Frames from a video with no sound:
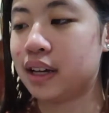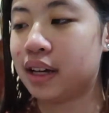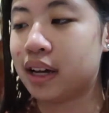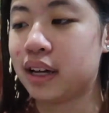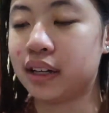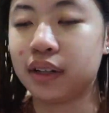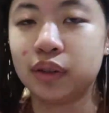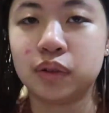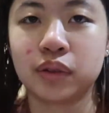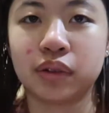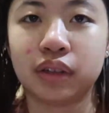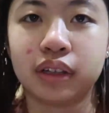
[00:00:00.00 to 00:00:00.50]

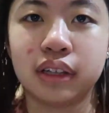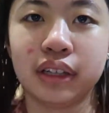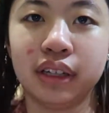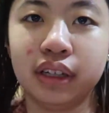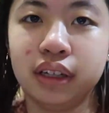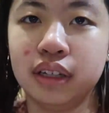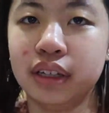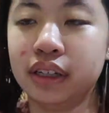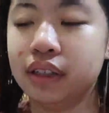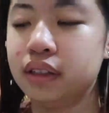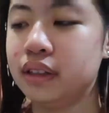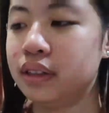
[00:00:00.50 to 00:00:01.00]
I don't
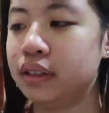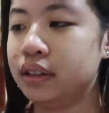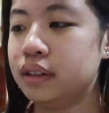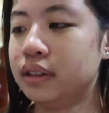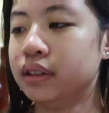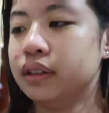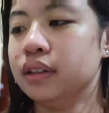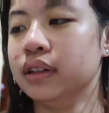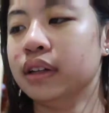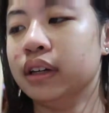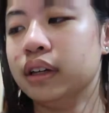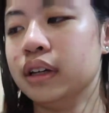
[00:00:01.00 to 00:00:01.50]
clean it,
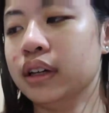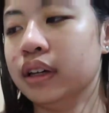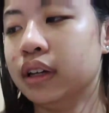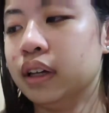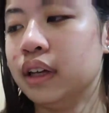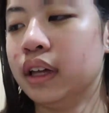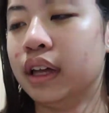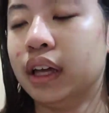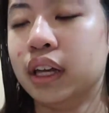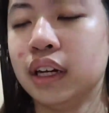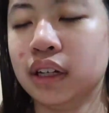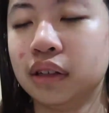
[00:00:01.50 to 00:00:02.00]

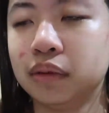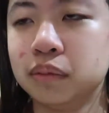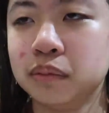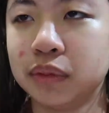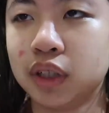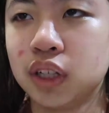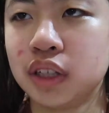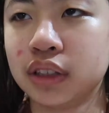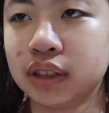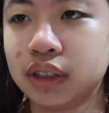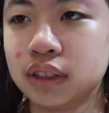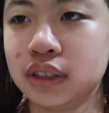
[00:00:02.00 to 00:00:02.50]
and I'm
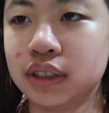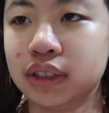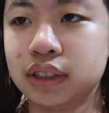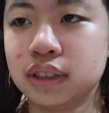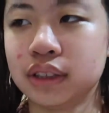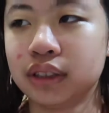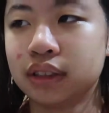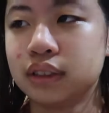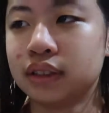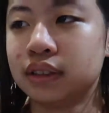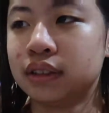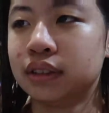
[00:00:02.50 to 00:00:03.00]
not
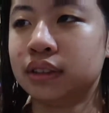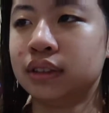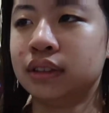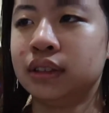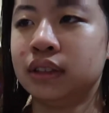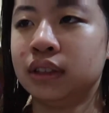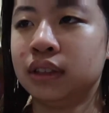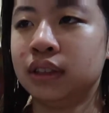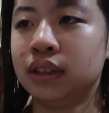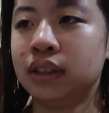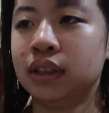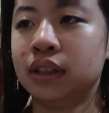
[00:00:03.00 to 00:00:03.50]
gonna
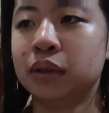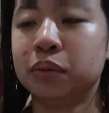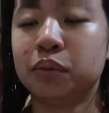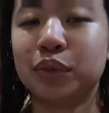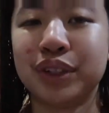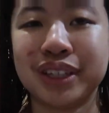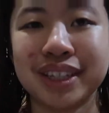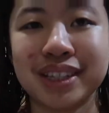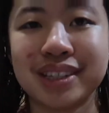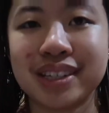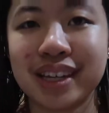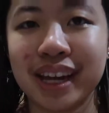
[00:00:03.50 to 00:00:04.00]

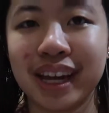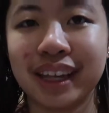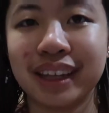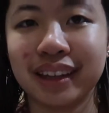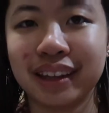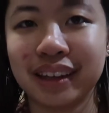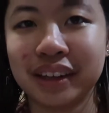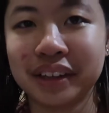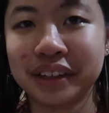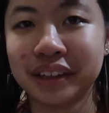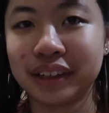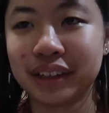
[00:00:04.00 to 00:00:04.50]

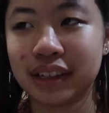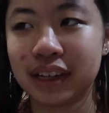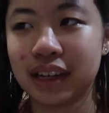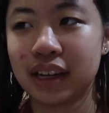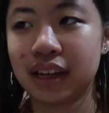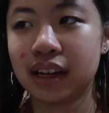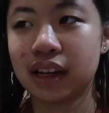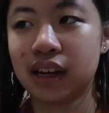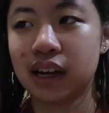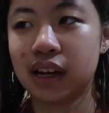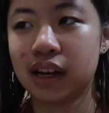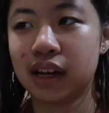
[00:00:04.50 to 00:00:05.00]
pretend like
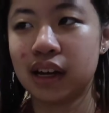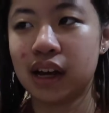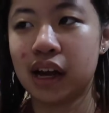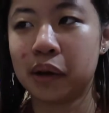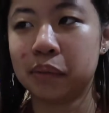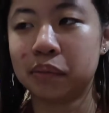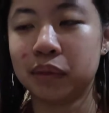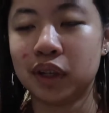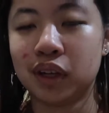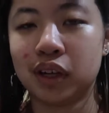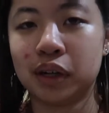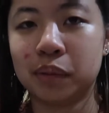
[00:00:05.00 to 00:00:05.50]

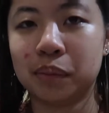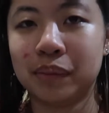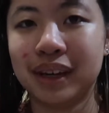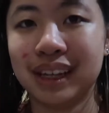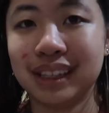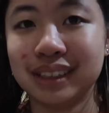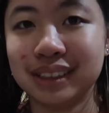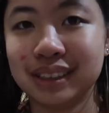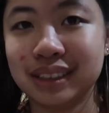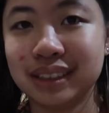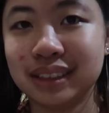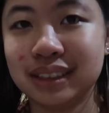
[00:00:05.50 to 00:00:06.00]
I'm not a mess.